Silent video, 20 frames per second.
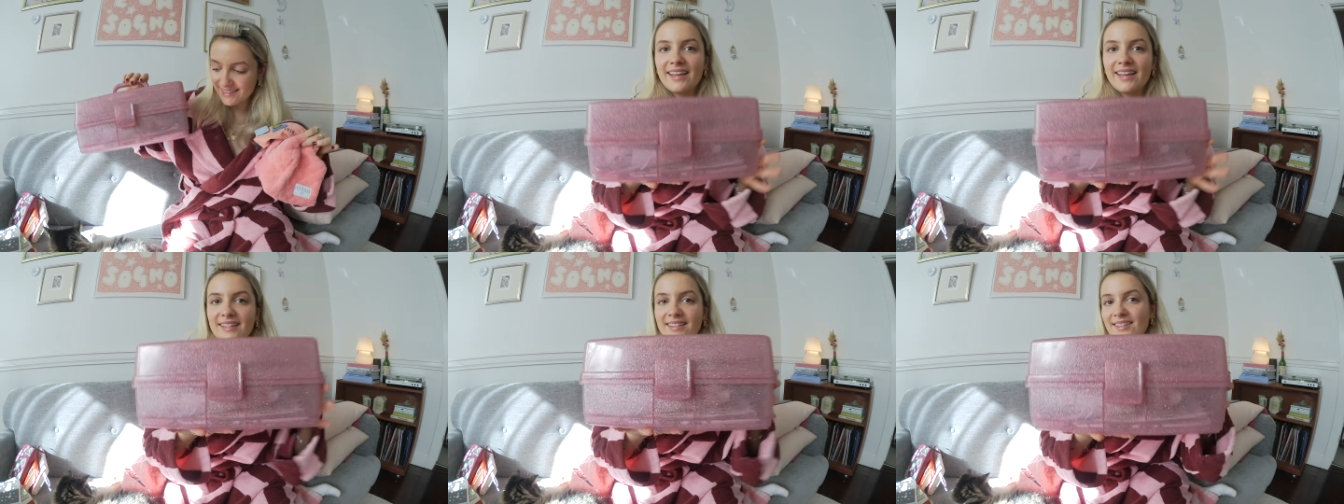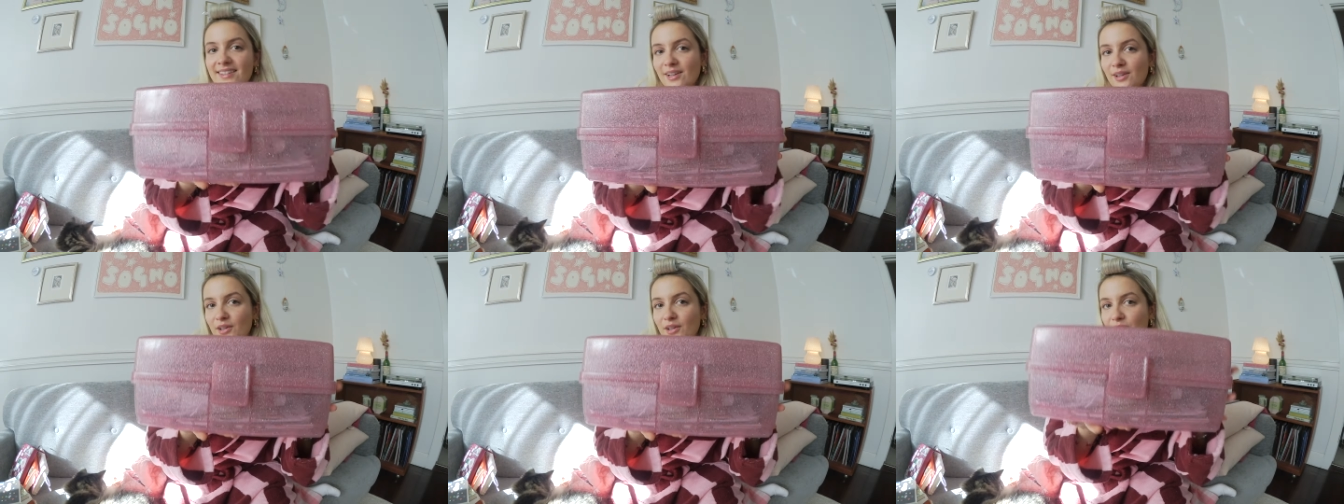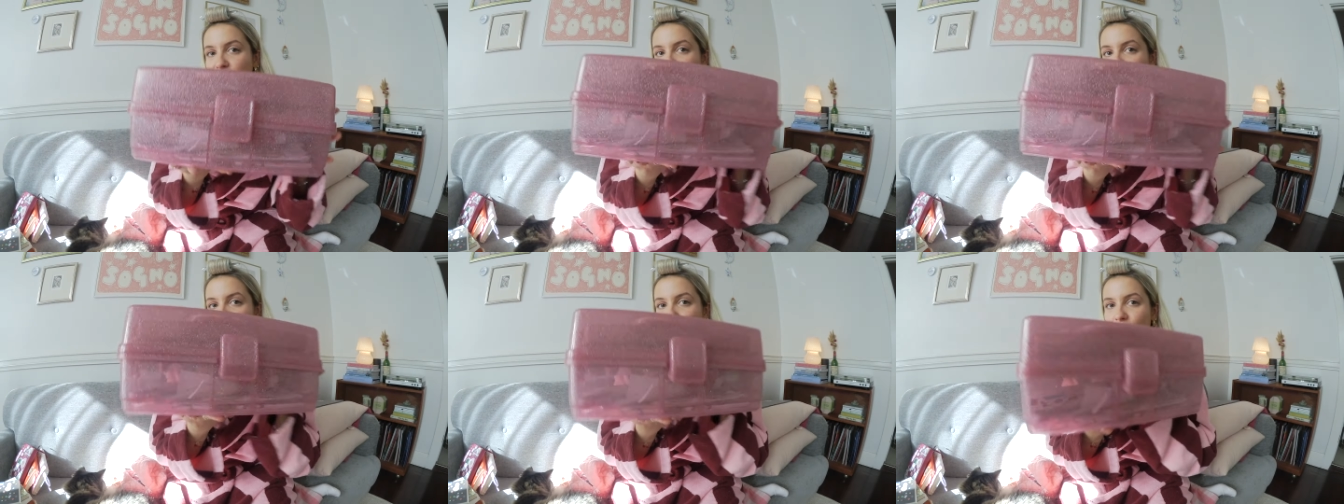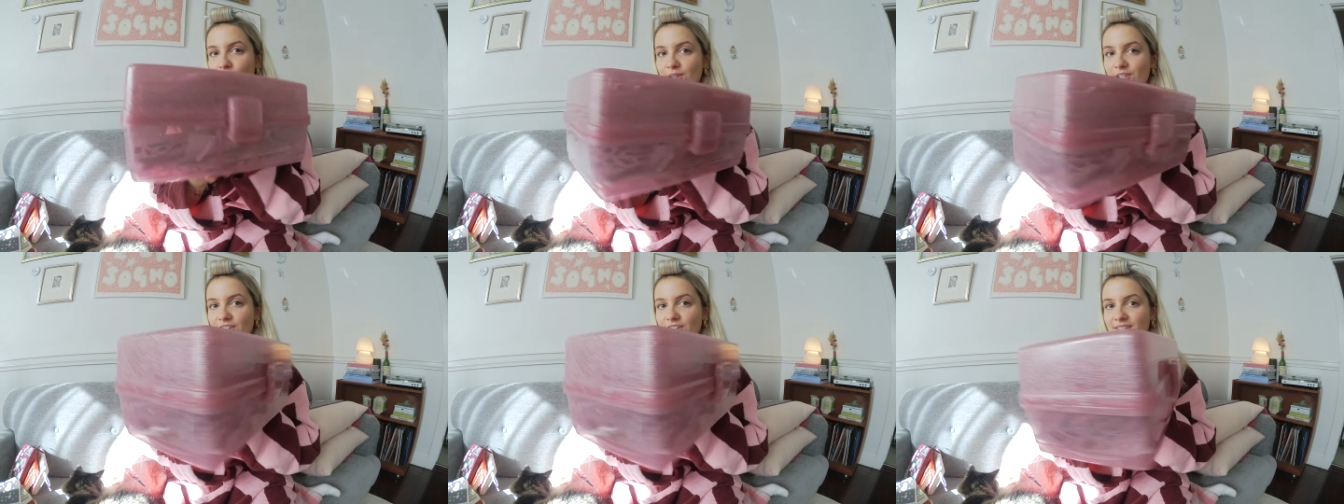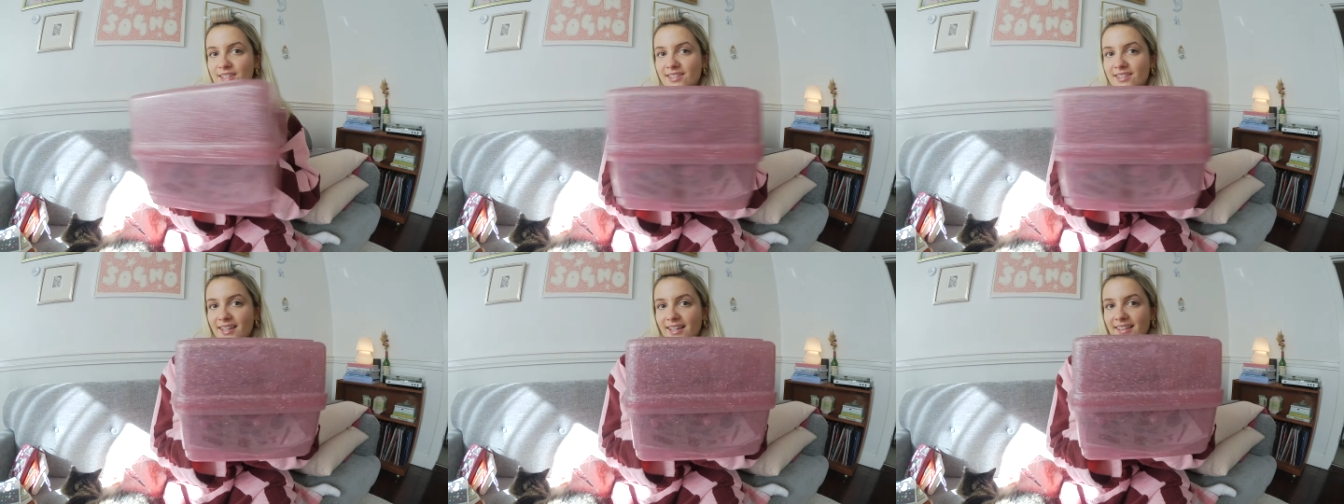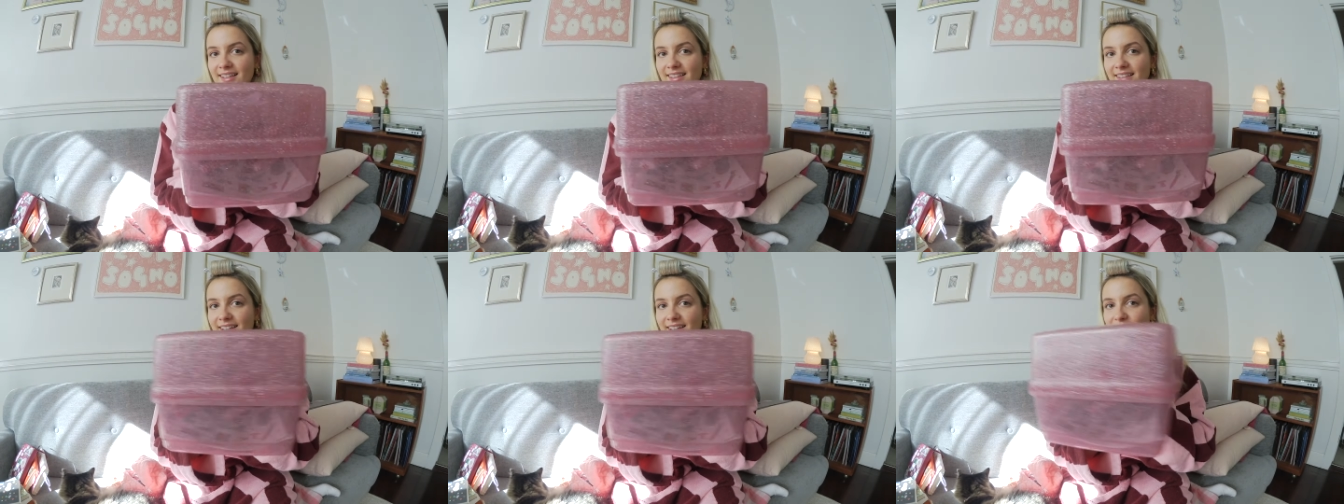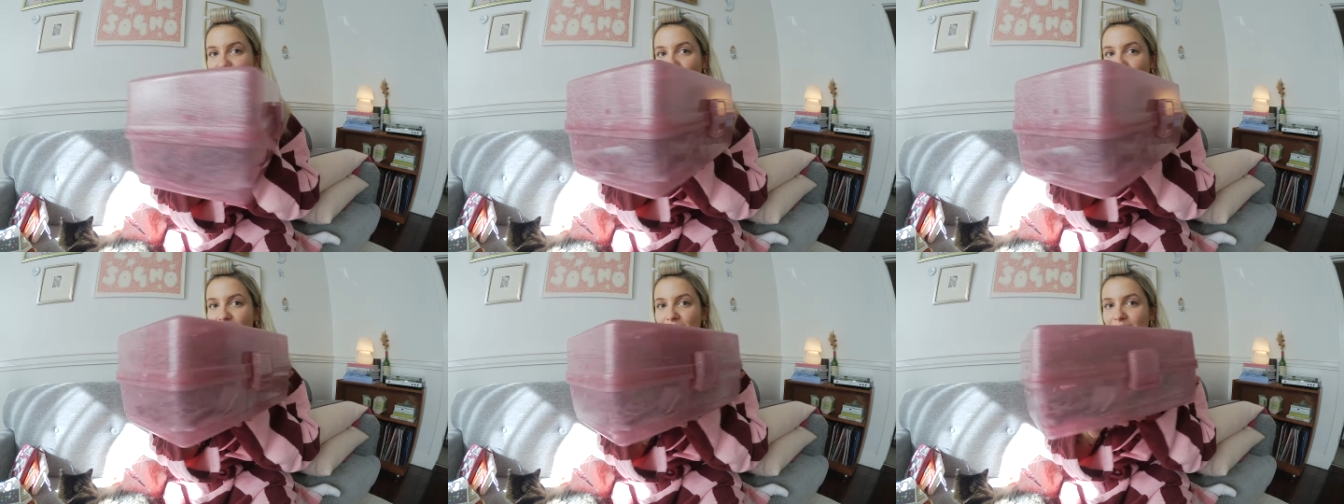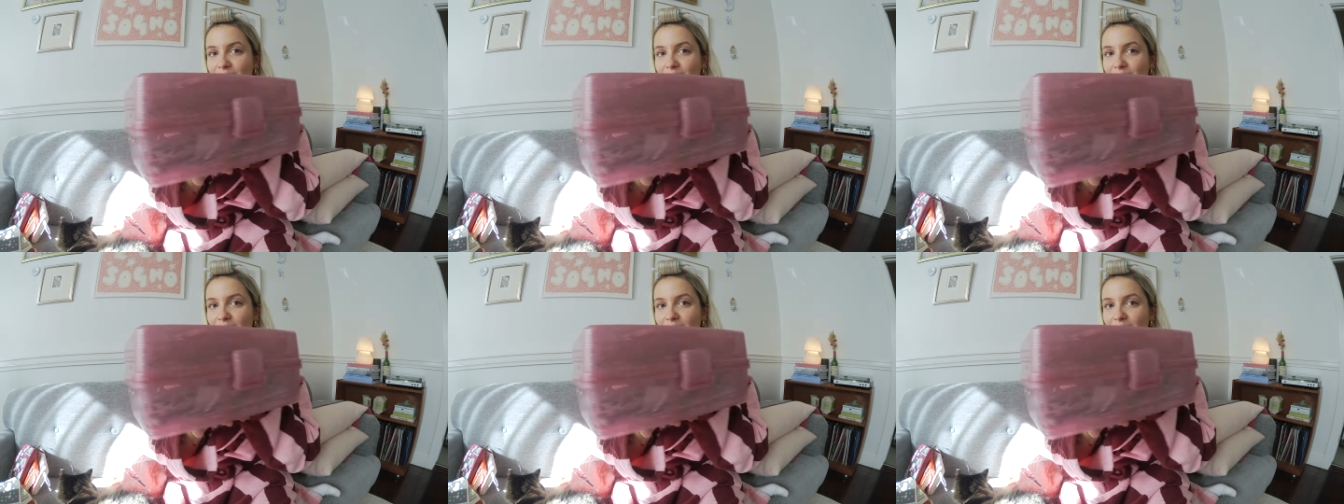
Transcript: This gorgeous glittery